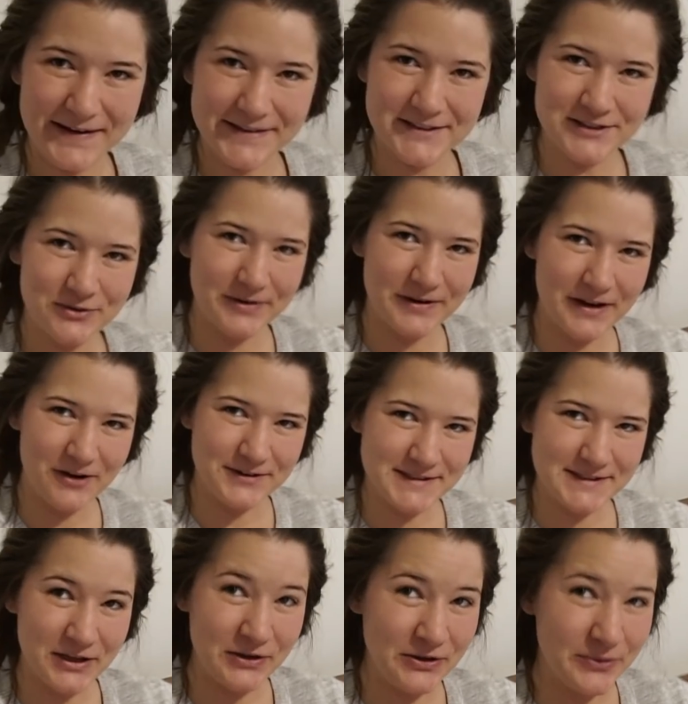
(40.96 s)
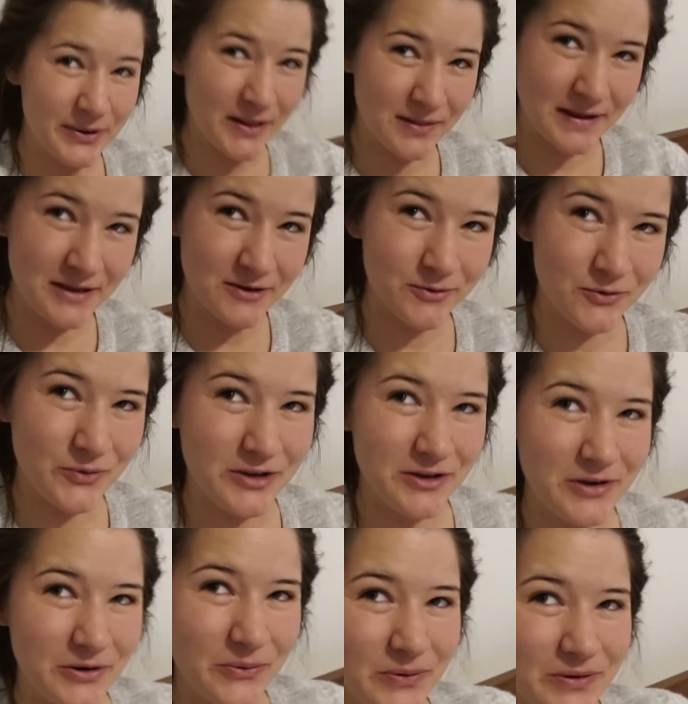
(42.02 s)
I just know what I always tell you I like when we
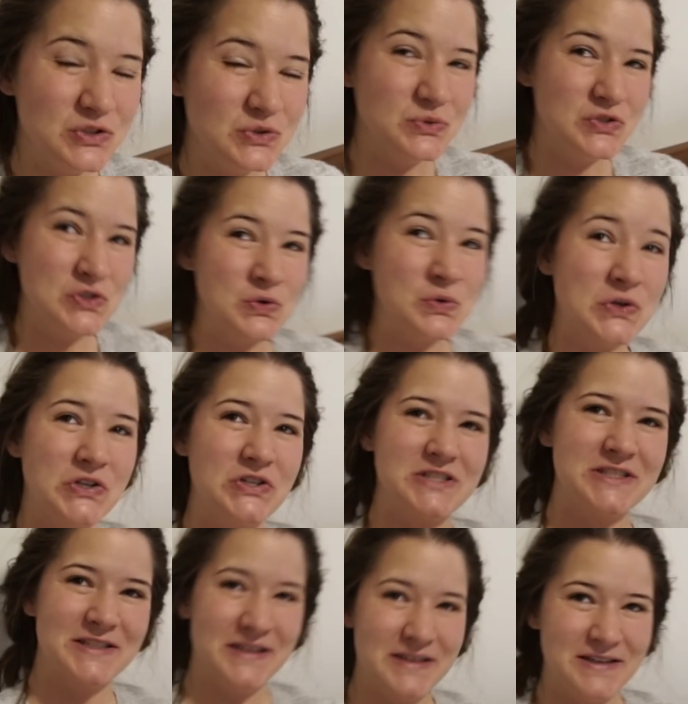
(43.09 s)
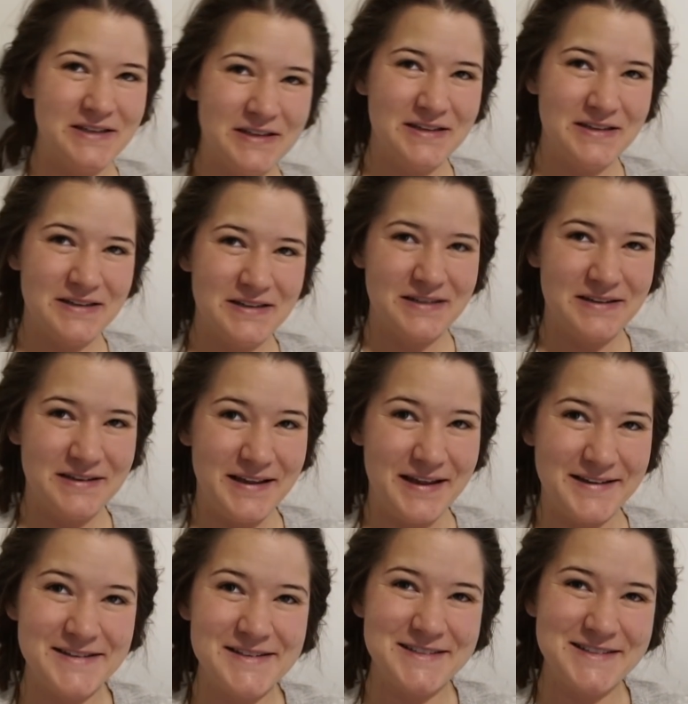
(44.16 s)
go to stores. Did you see where it's from?
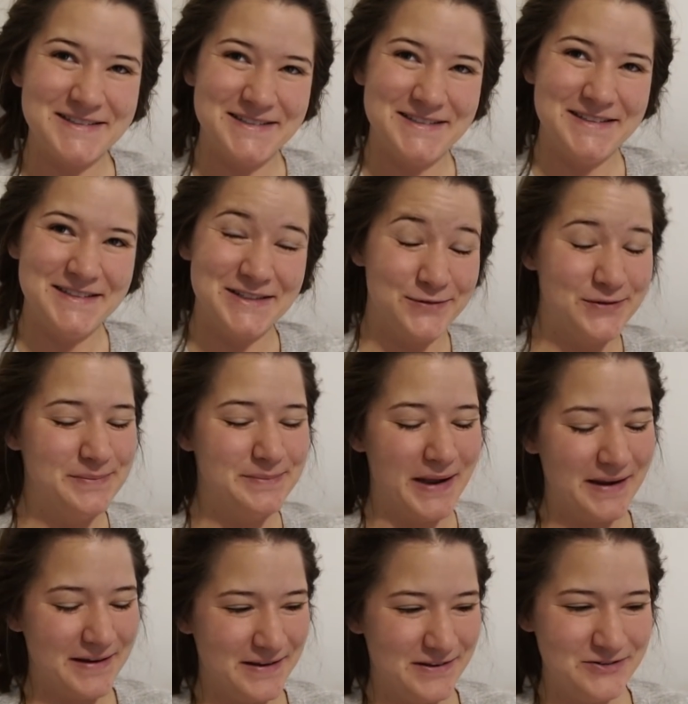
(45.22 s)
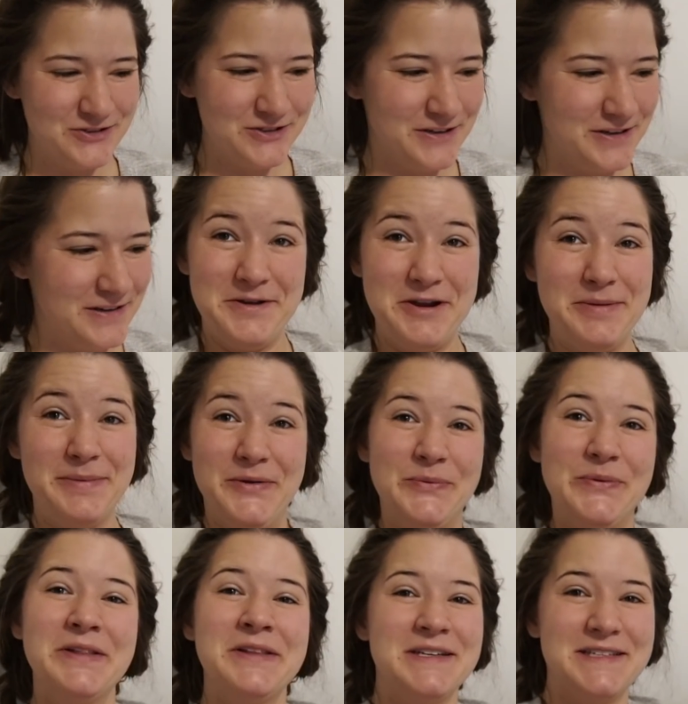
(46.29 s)
Yes. It's from Backcountry. I'm gonna be
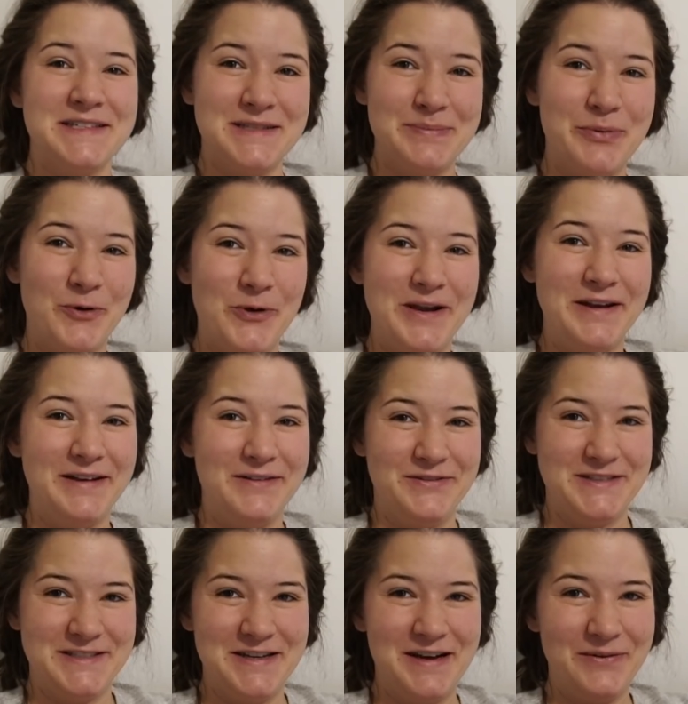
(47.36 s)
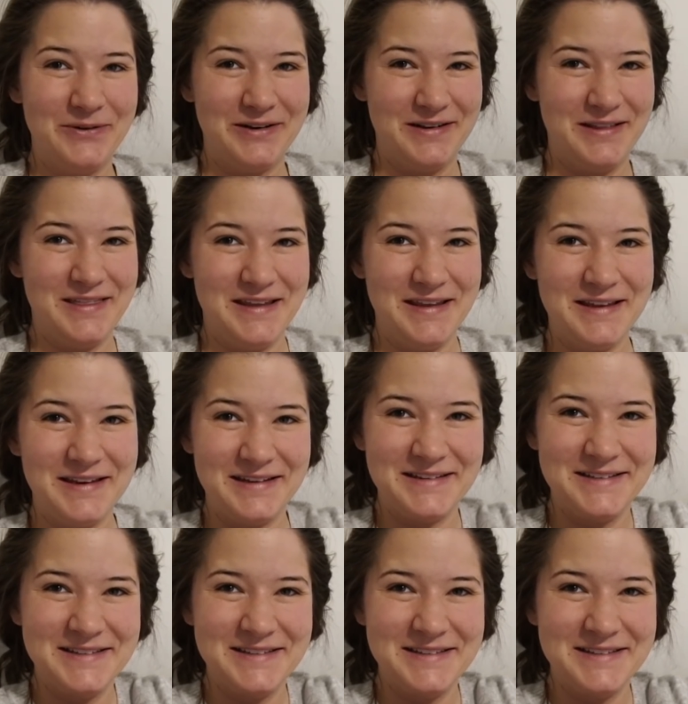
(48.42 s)
really disappointed if it's not what I think